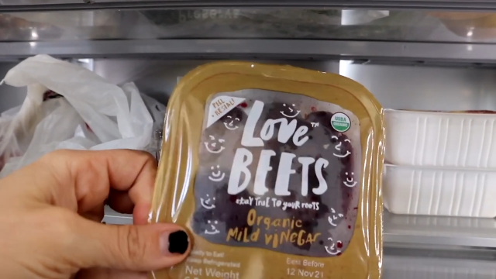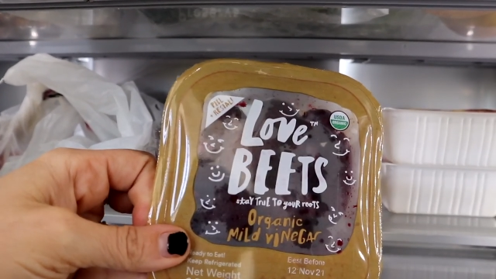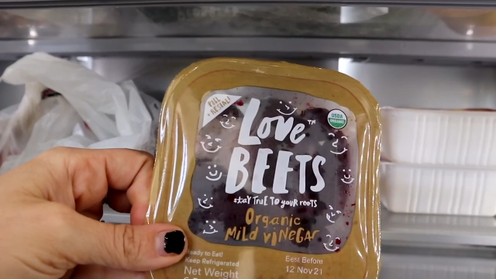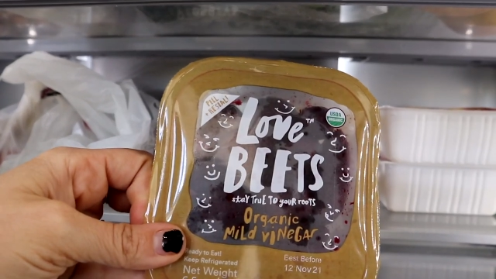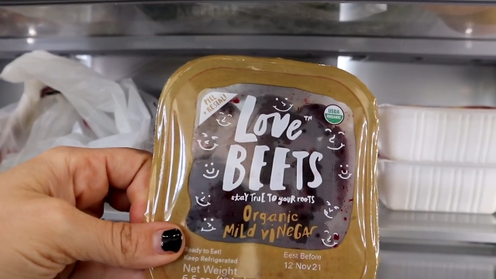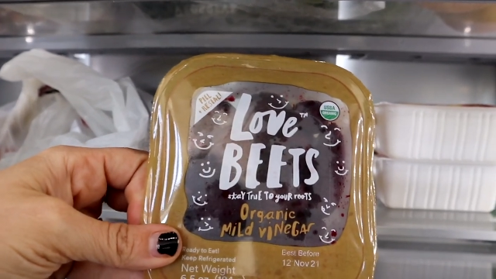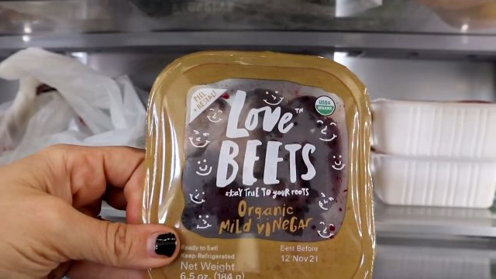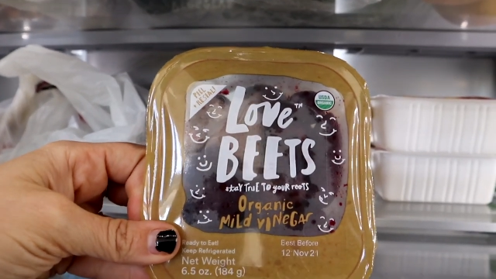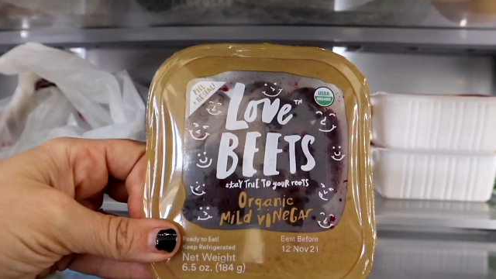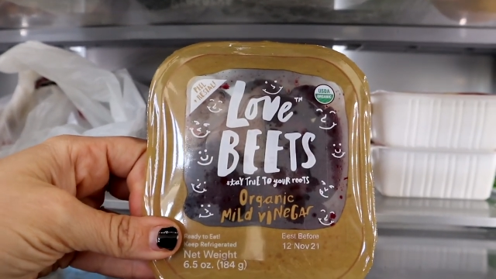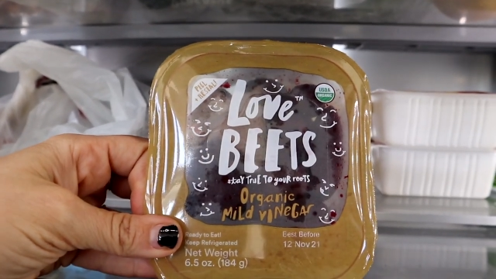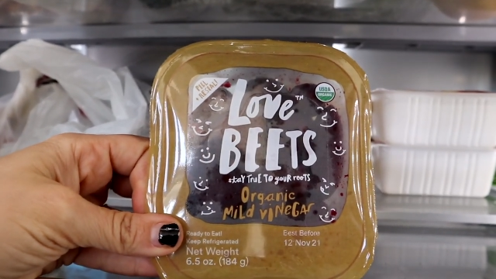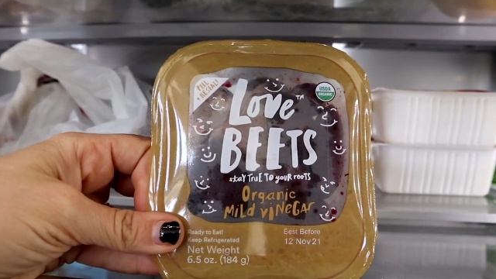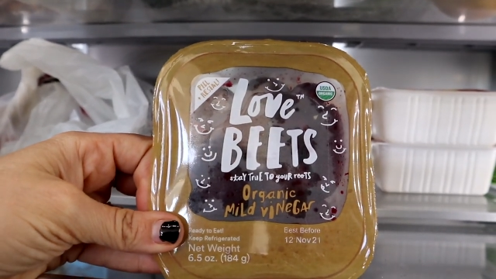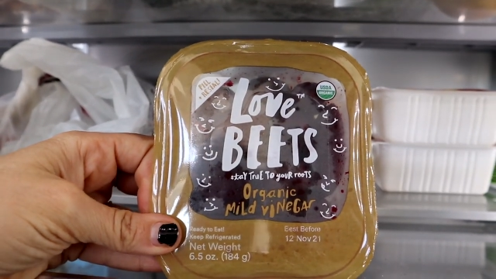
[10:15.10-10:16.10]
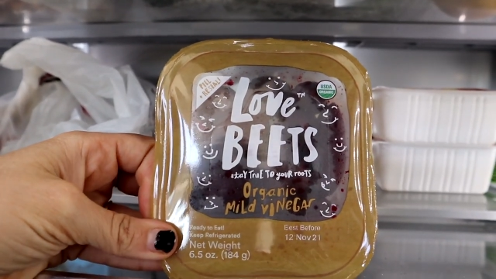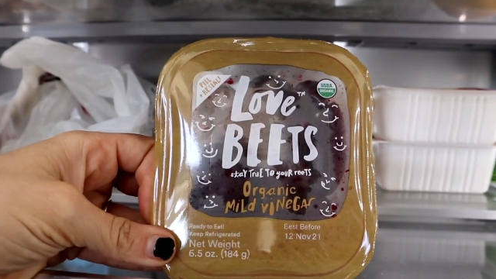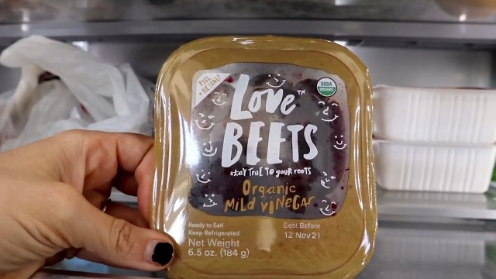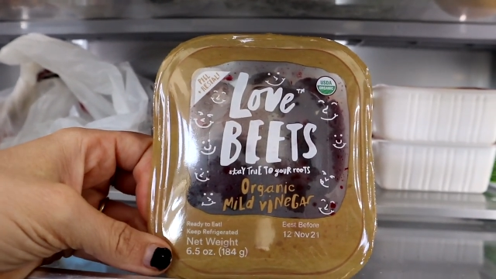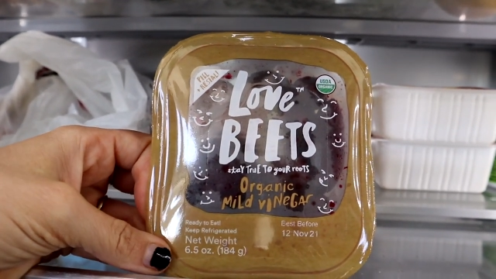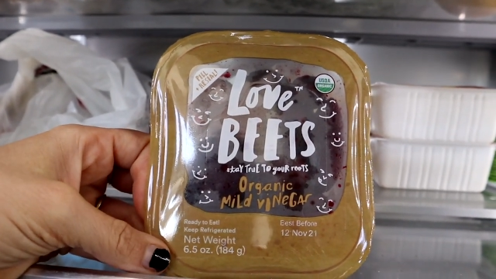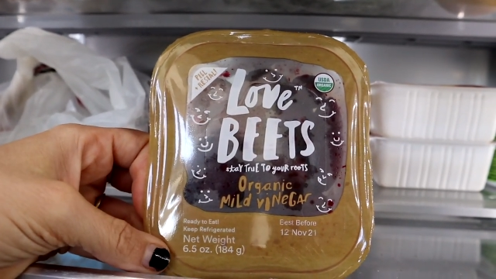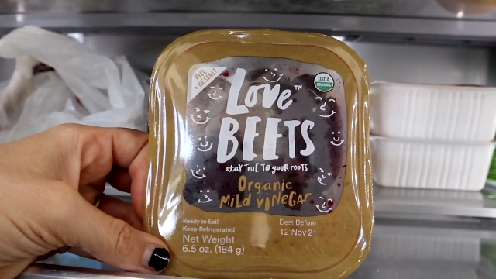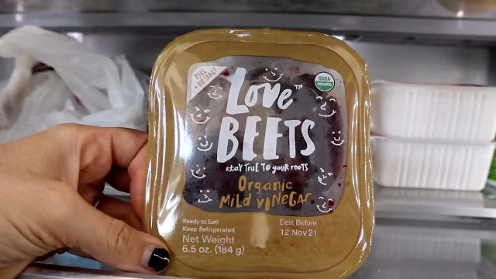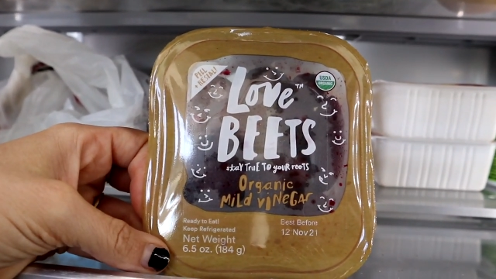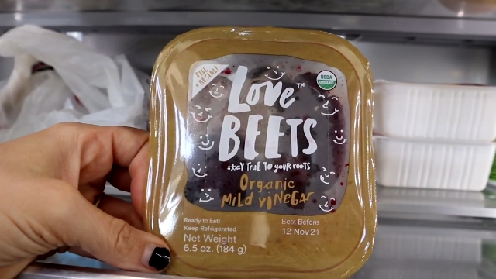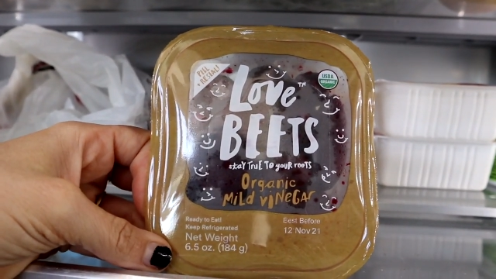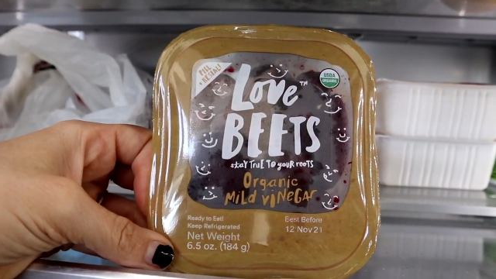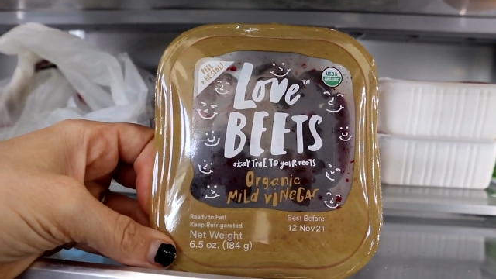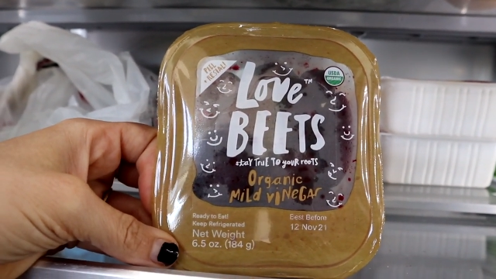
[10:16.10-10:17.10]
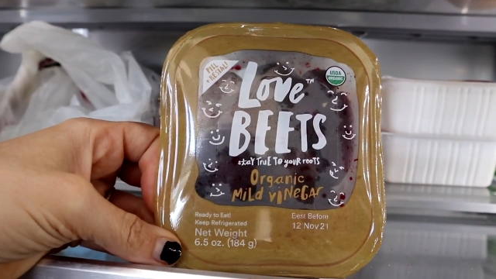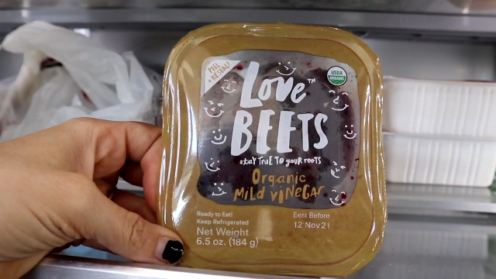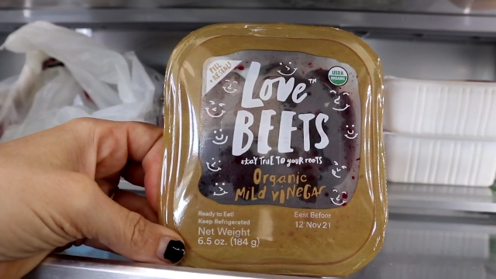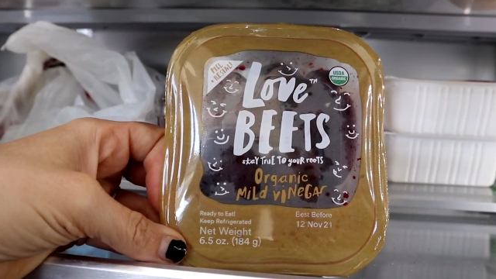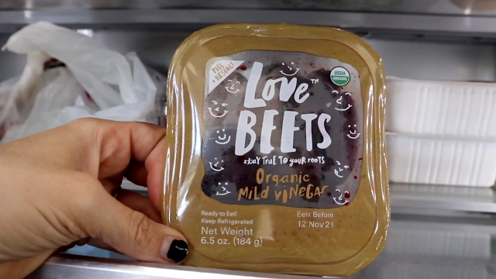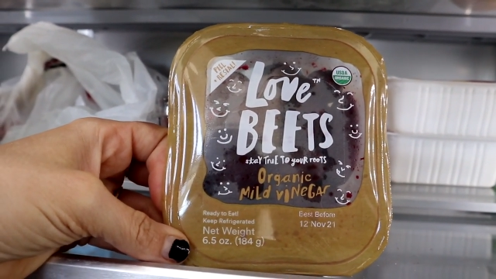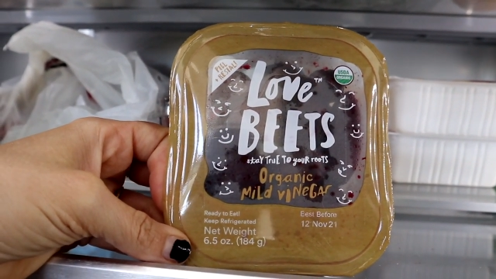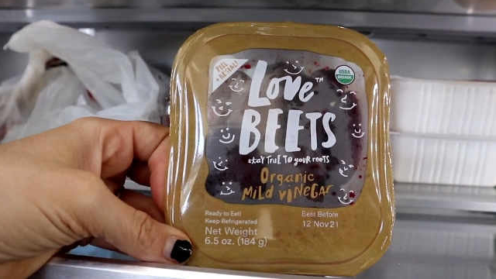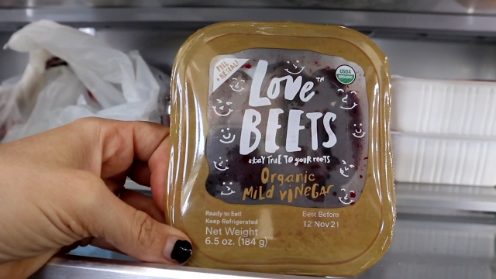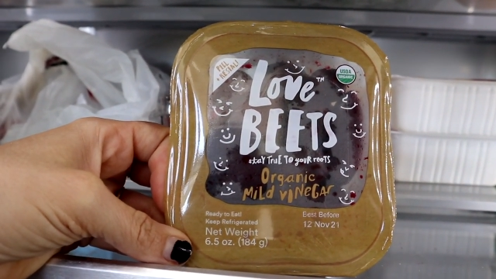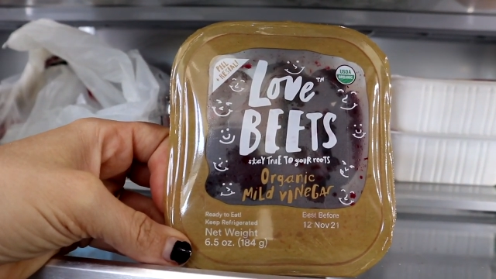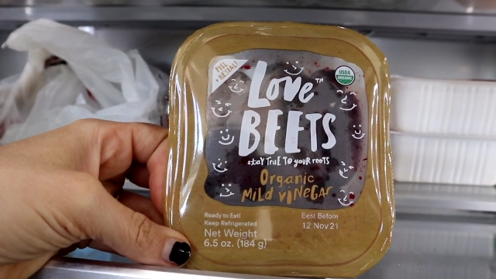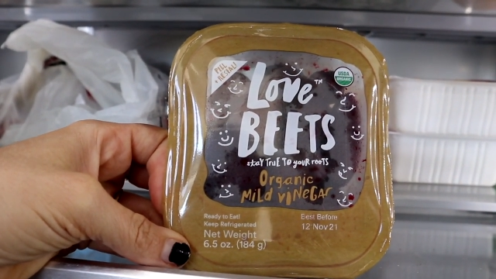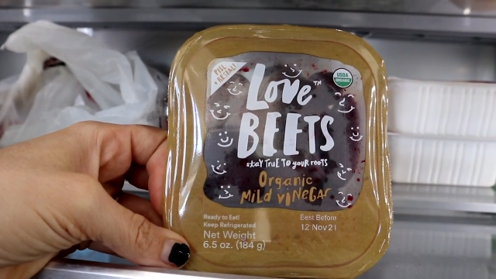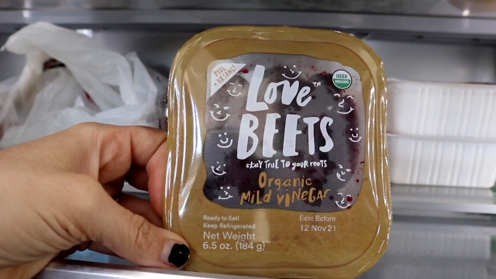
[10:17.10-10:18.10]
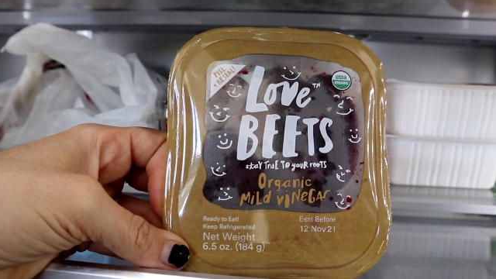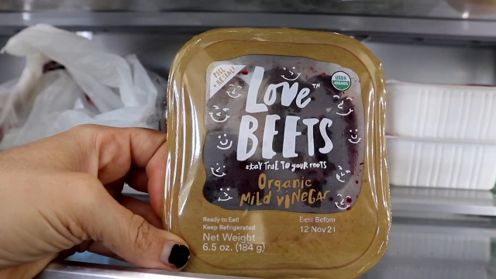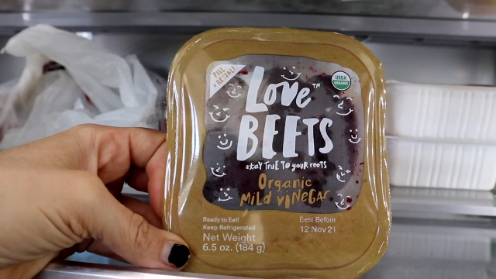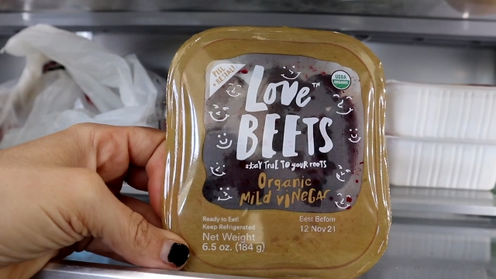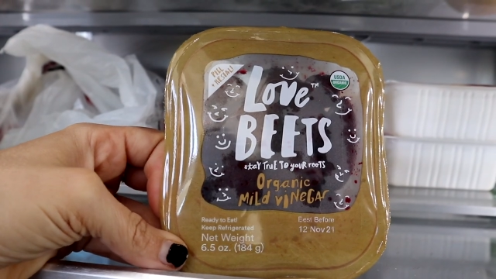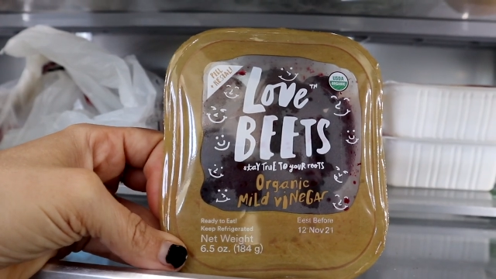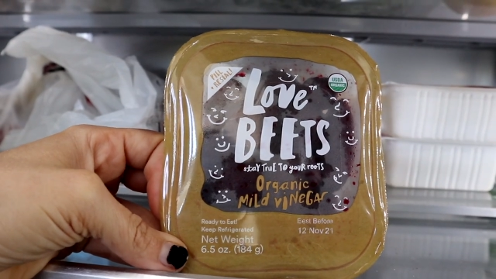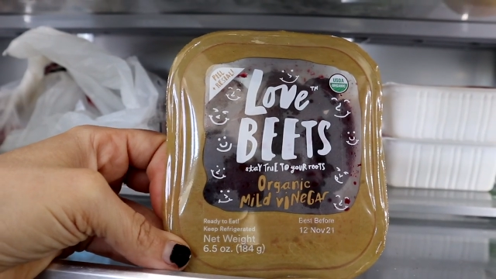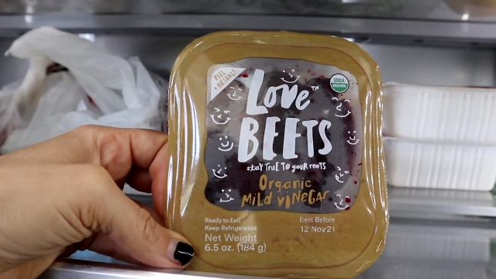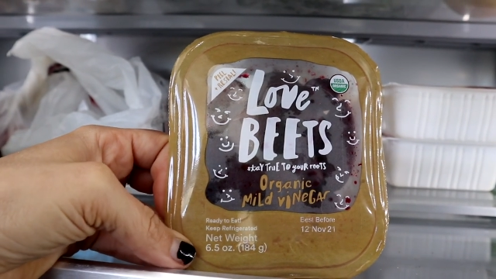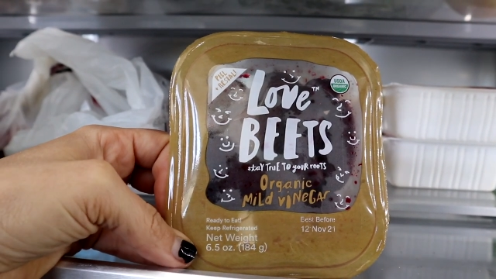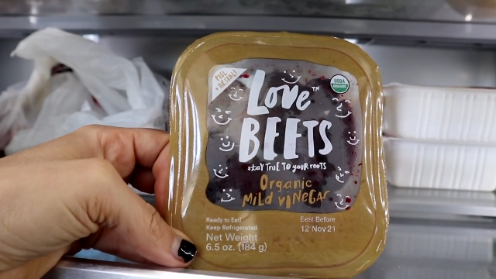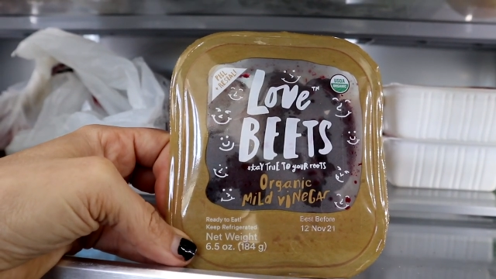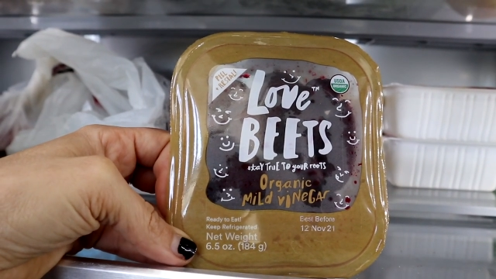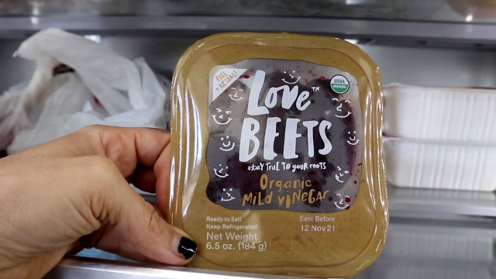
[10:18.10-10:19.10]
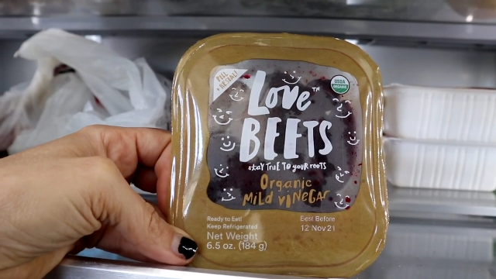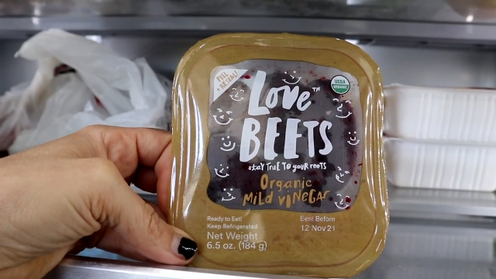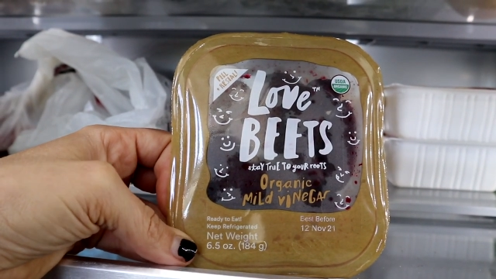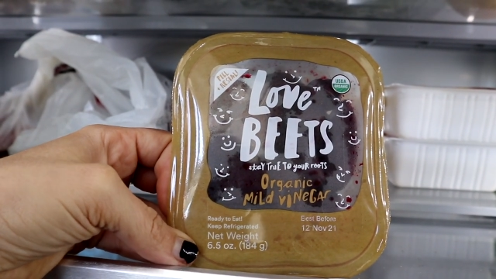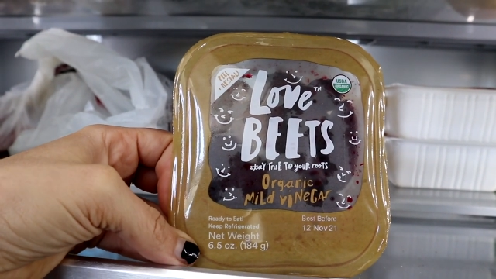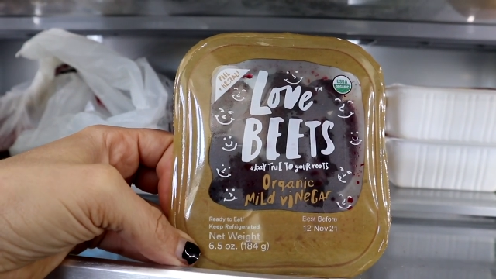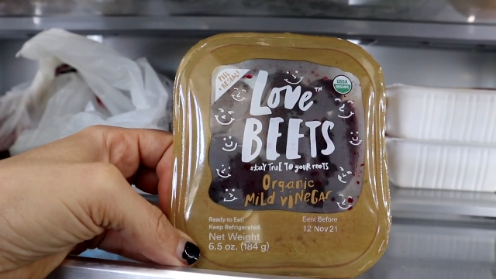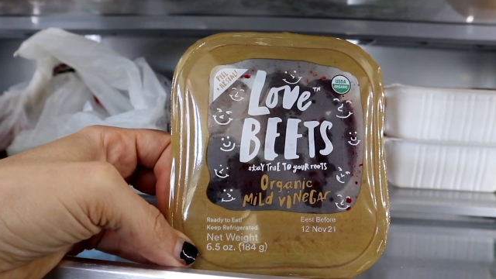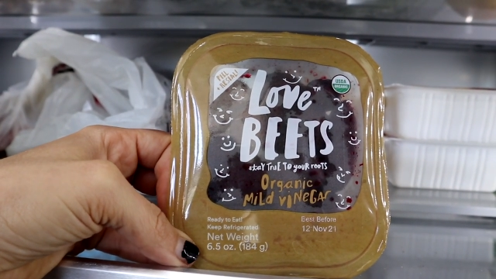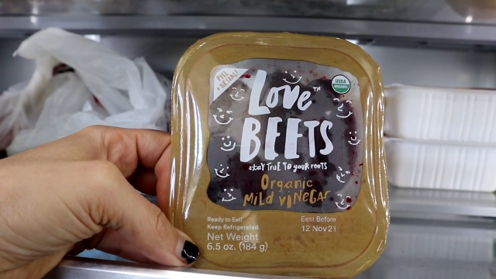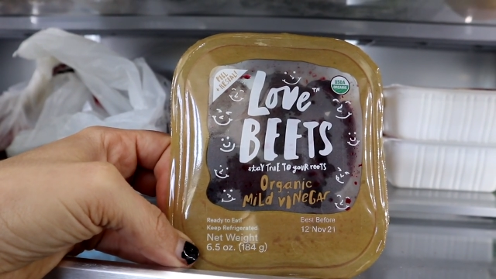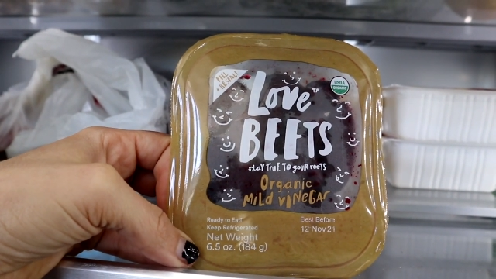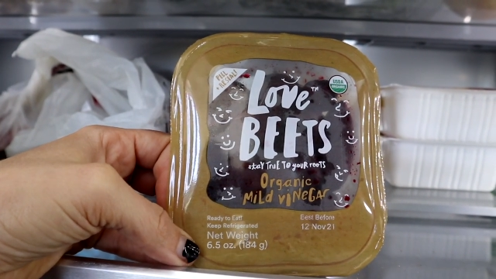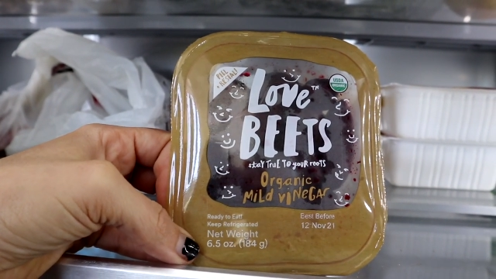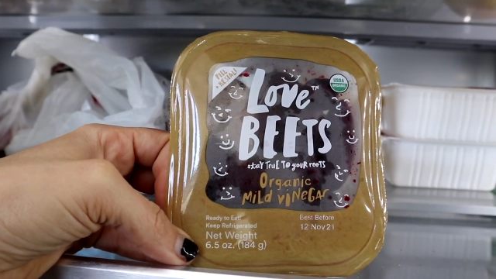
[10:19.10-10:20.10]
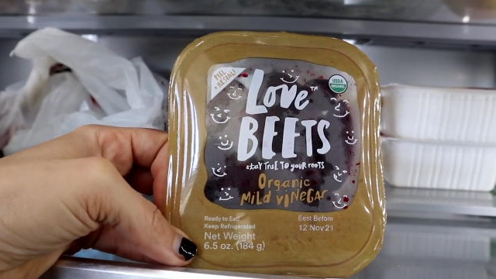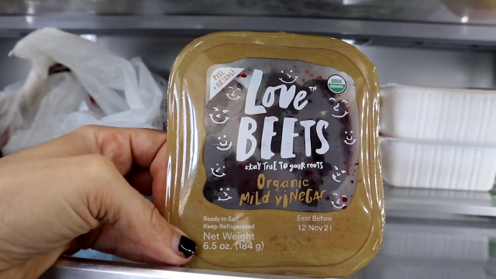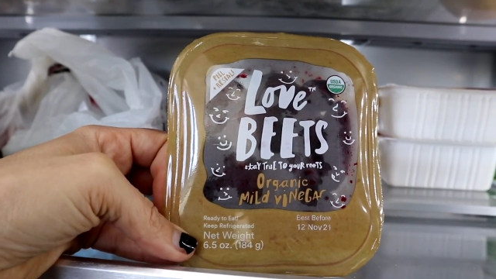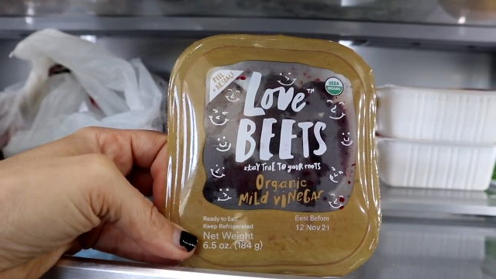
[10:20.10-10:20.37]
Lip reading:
[unreadable: no face in view]